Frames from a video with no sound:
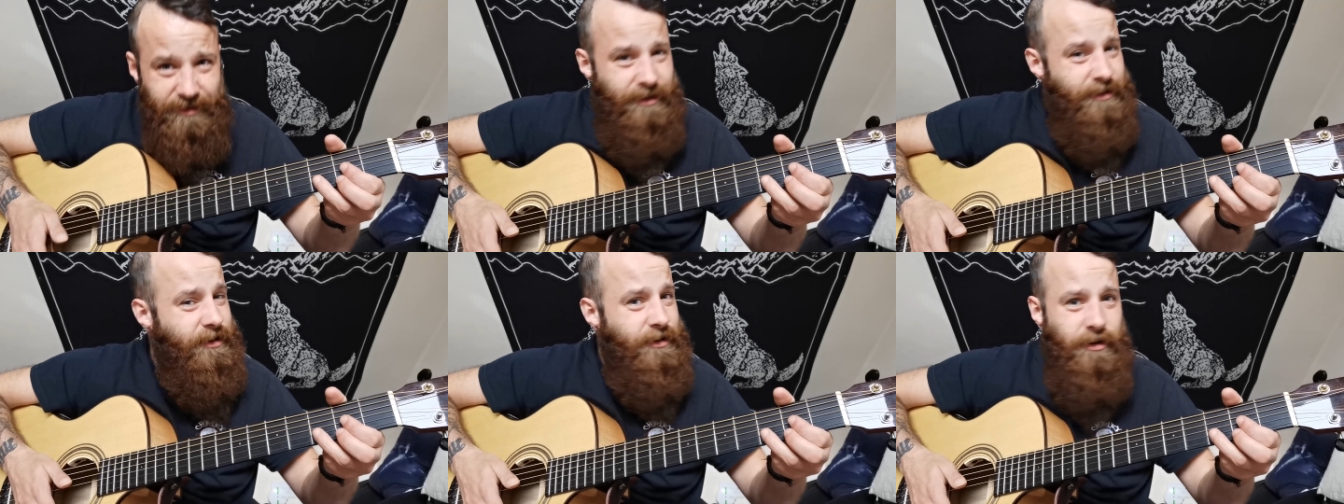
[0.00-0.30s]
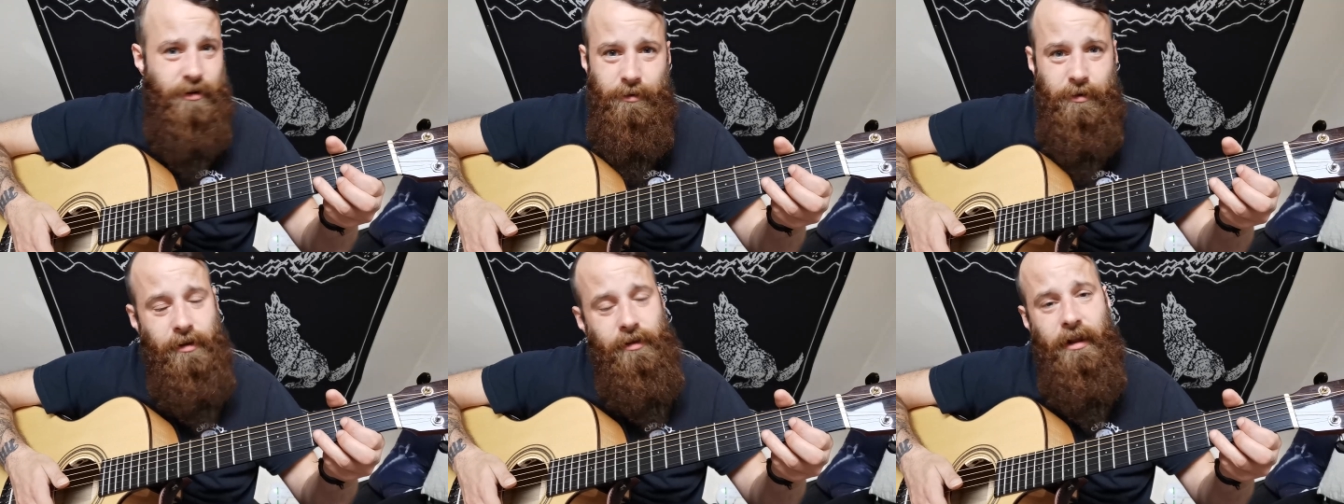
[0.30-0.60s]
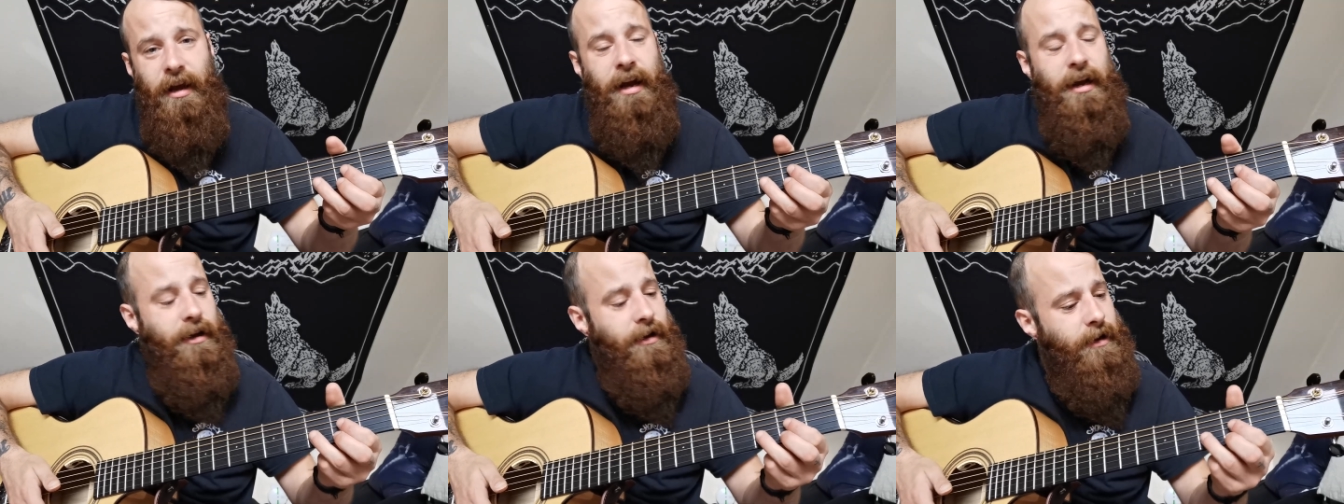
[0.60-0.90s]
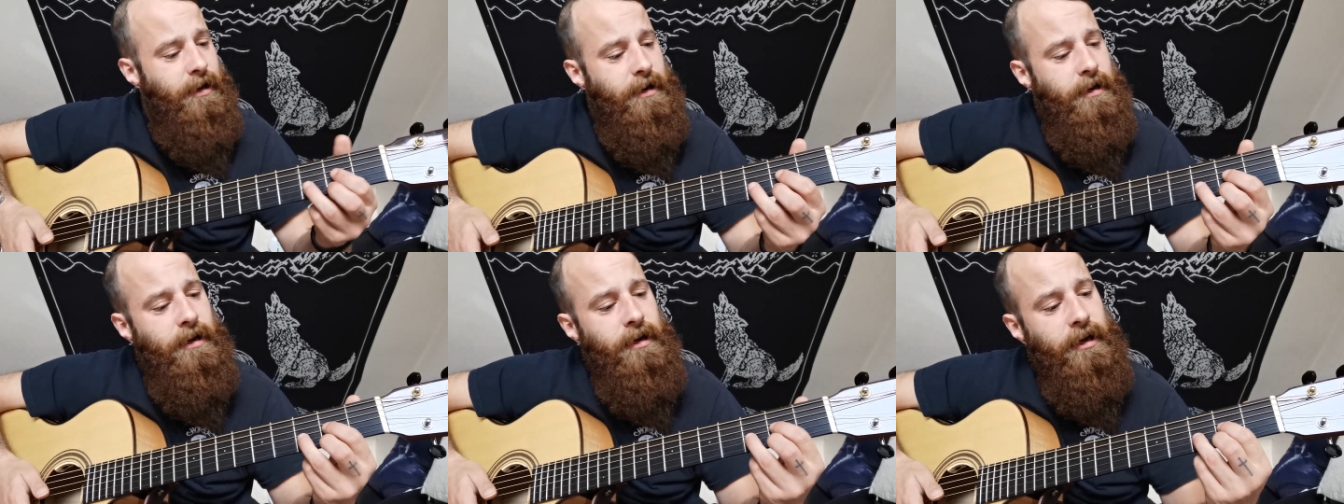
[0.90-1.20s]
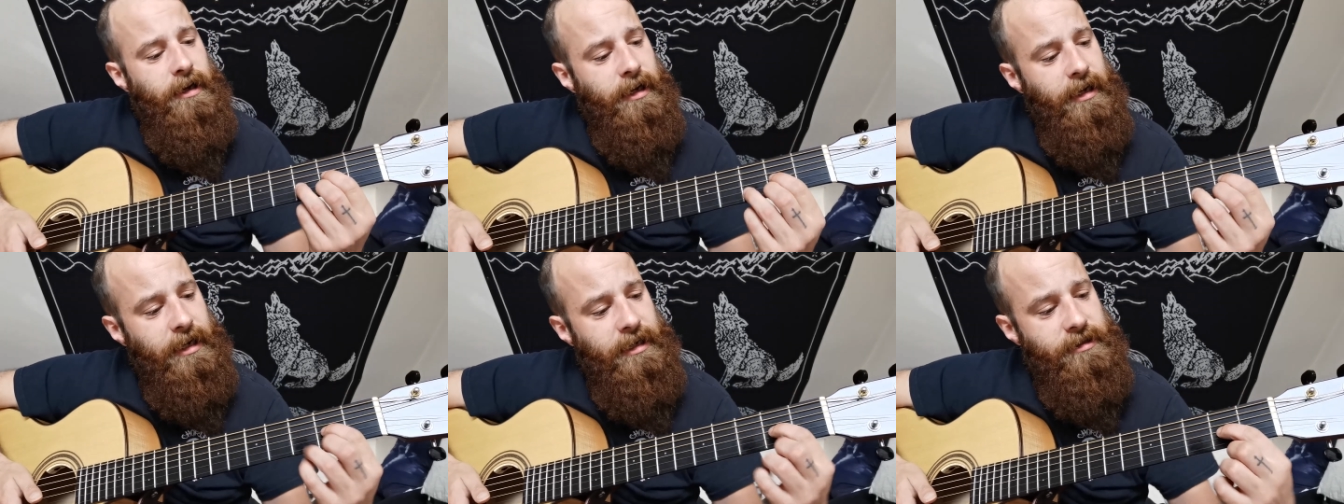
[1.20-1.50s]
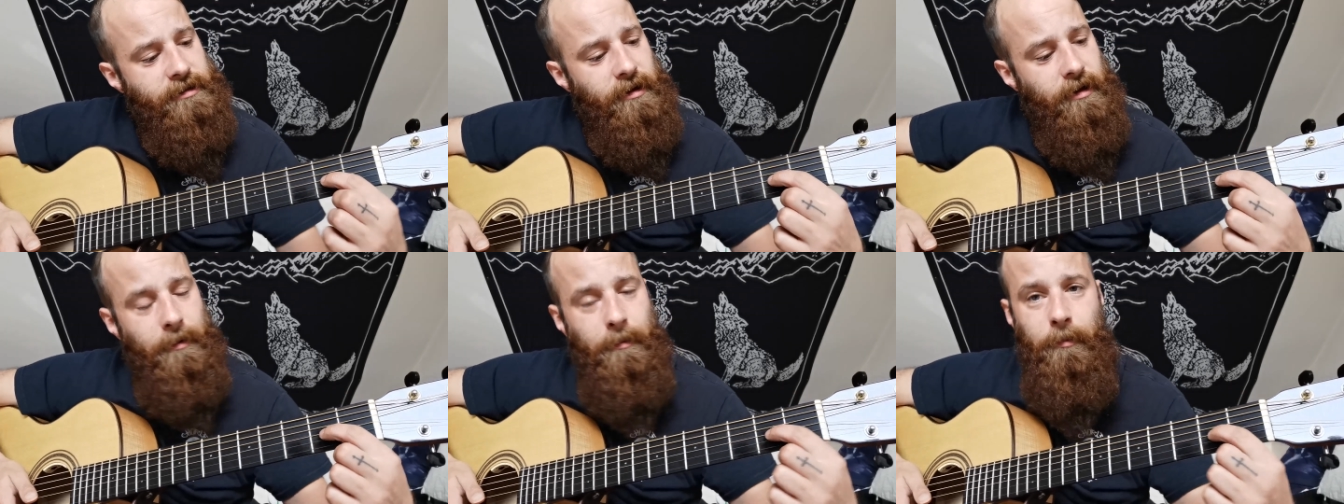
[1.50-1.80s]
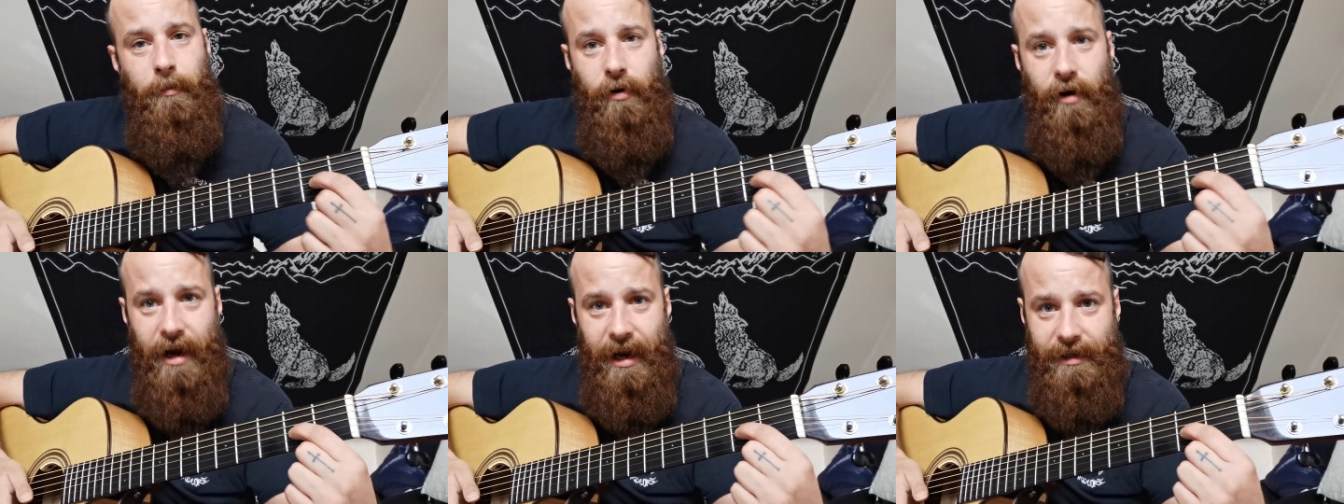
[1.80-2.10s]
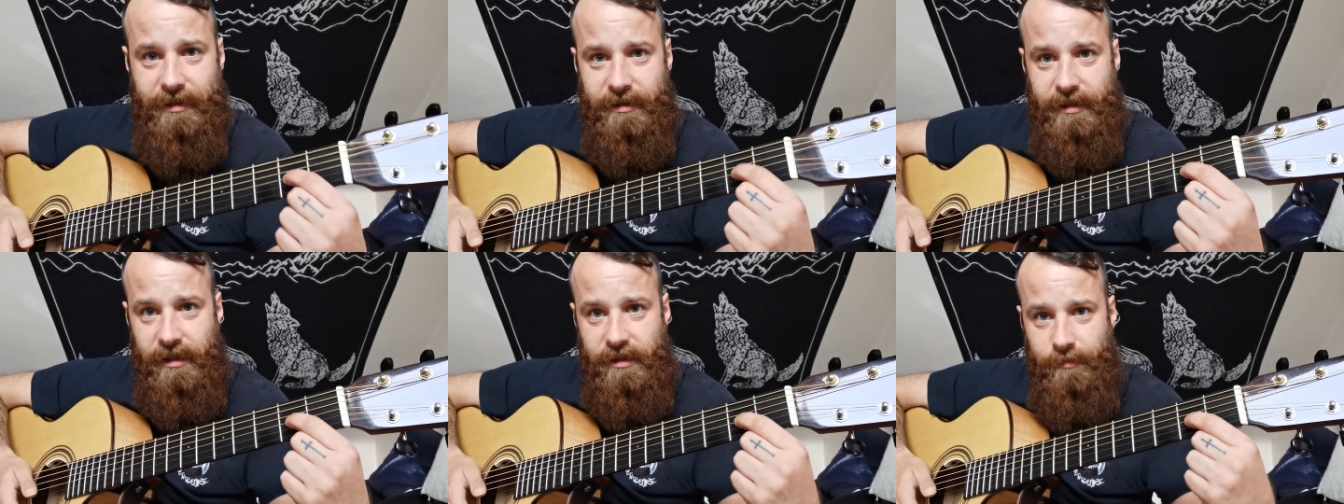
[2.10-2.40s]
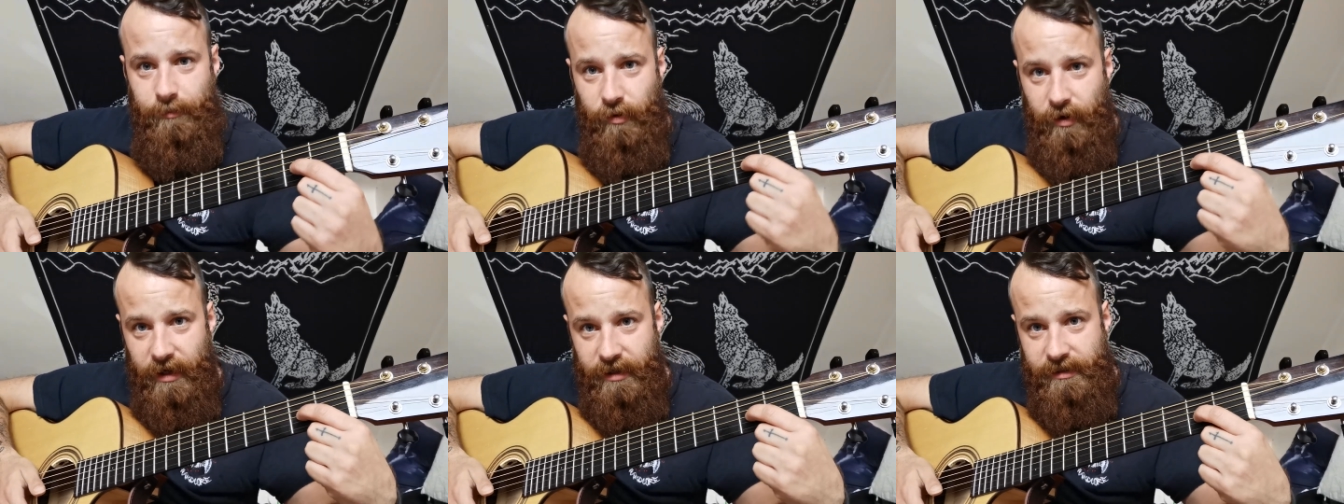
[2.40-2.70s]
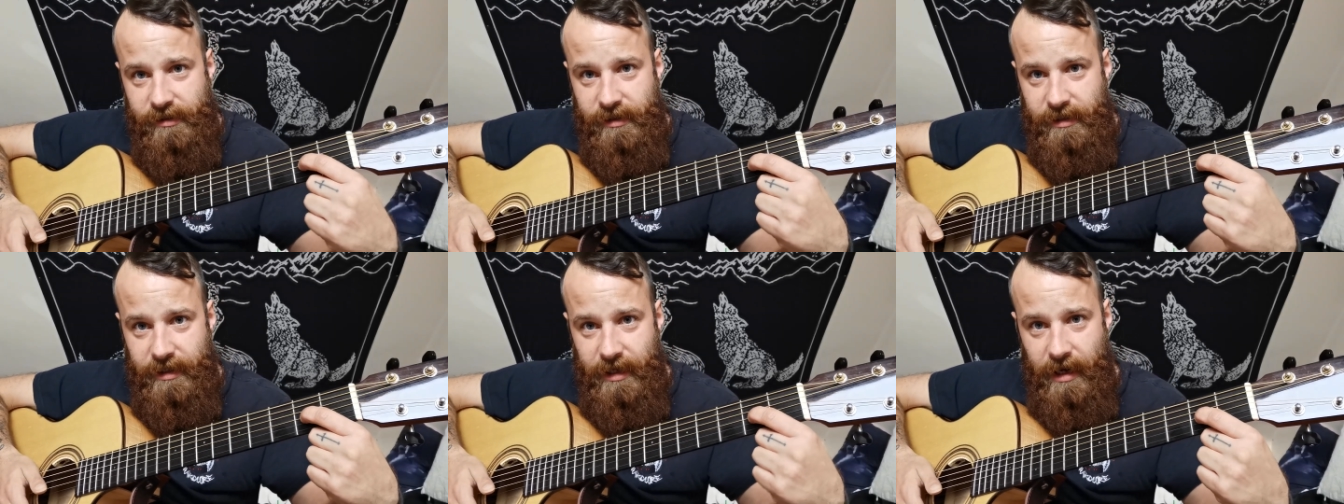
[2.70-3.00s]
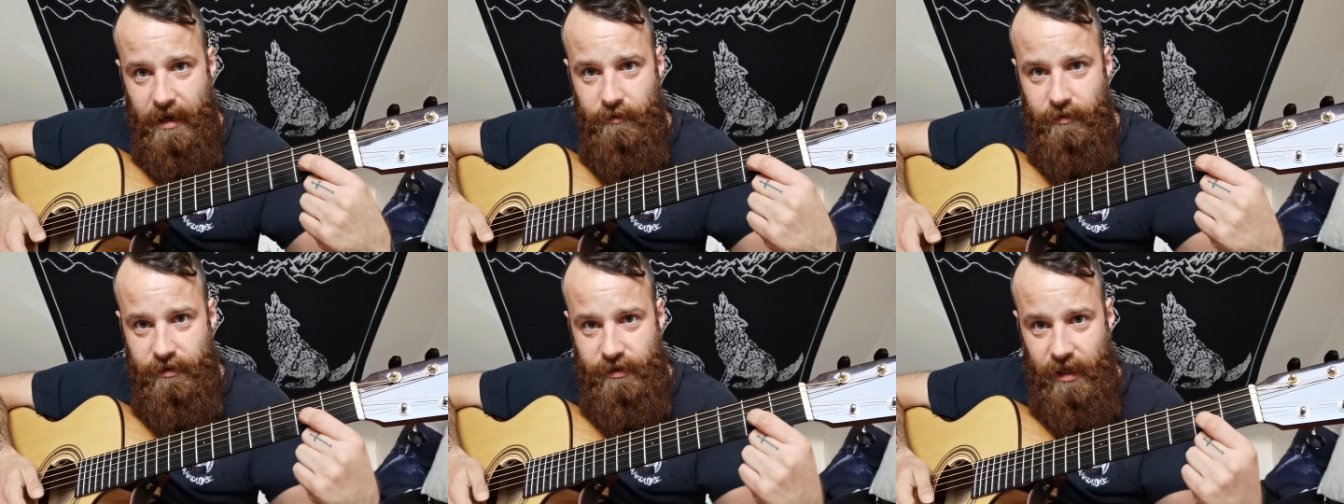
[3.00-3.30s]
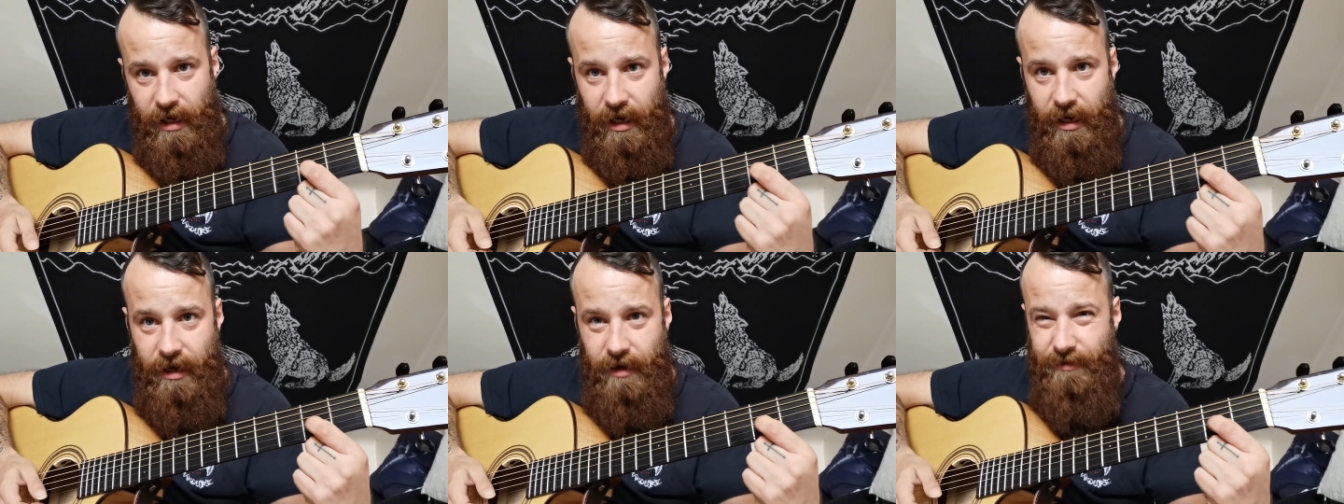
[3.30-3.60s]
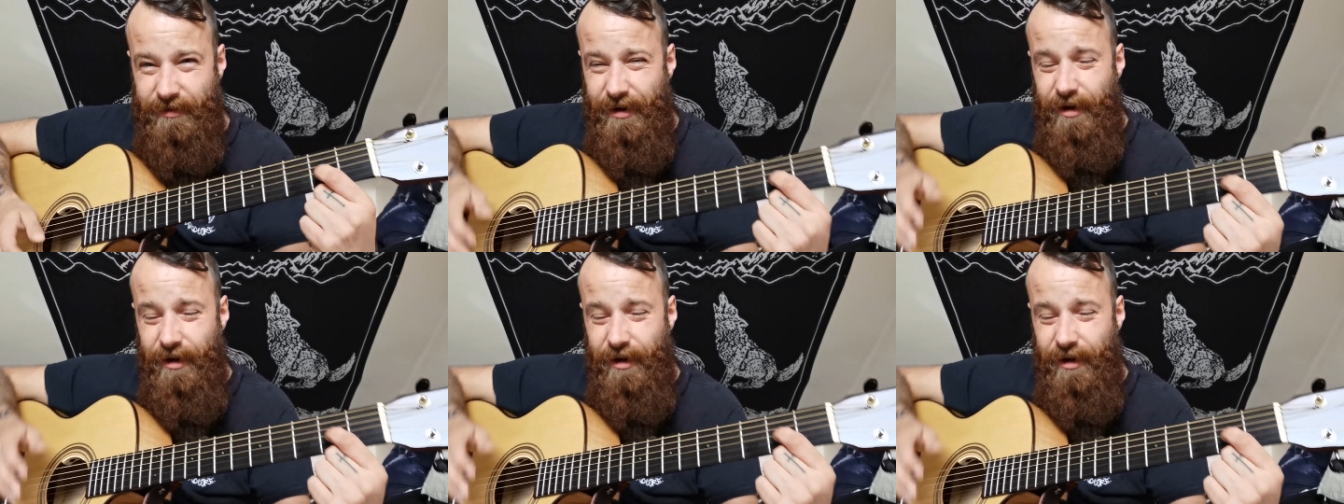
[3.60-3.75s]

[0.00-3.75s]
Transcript: You don't want that. You need to practice pressing down as hard,